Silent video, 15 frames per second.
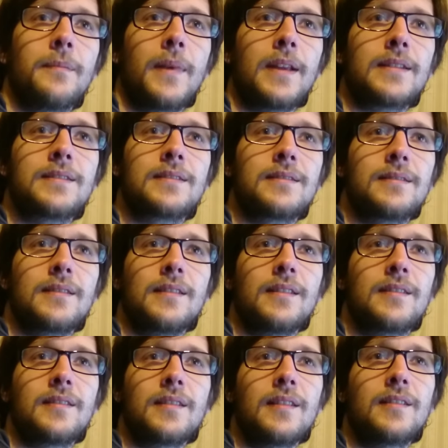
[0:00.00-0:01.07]
but
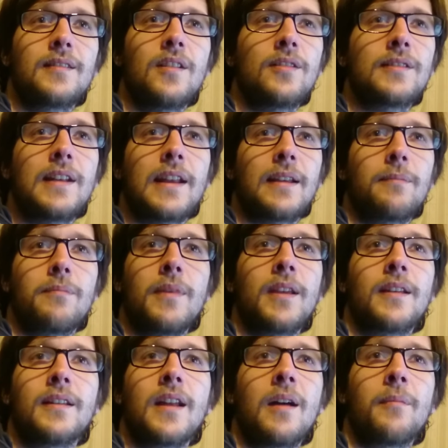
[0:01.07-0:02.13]
it's, it's not like
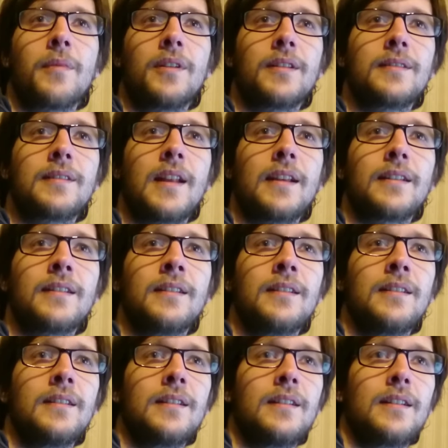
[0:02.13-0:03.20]
big number it's like
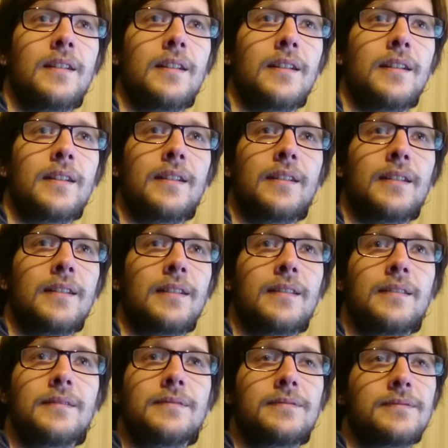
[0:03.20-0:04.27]
uh,
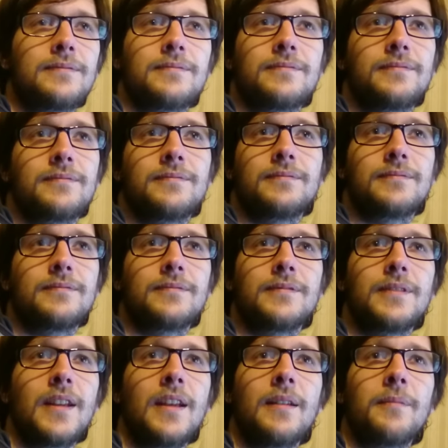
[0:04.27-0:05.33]

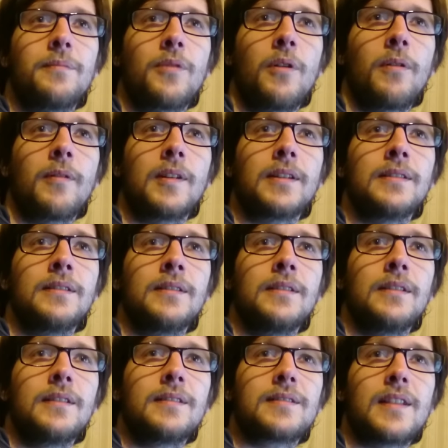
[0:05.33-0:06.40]
yeah probably
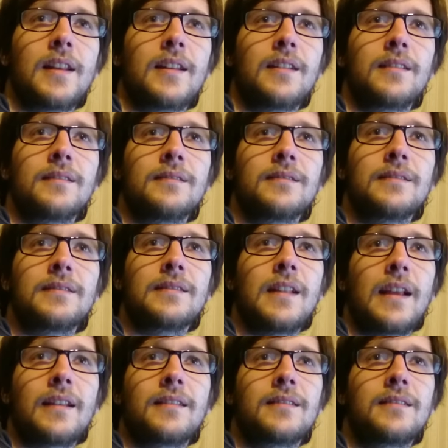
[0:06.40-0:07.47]
selling
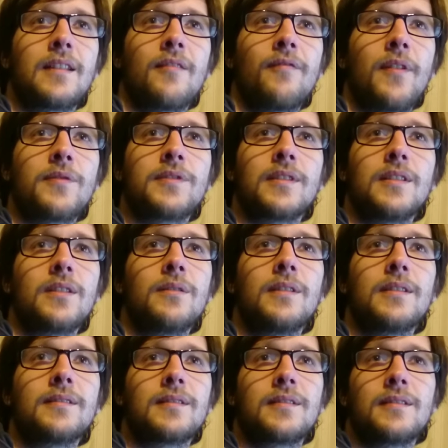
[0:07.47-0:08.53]
like 10,000
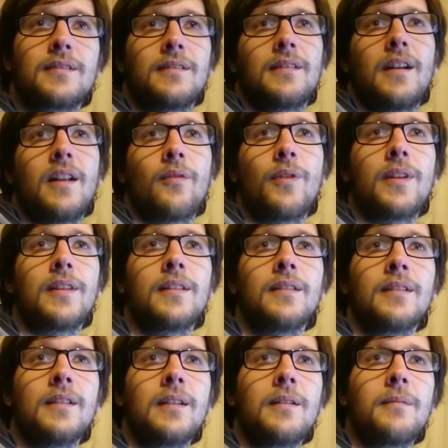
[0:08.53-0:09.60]
units already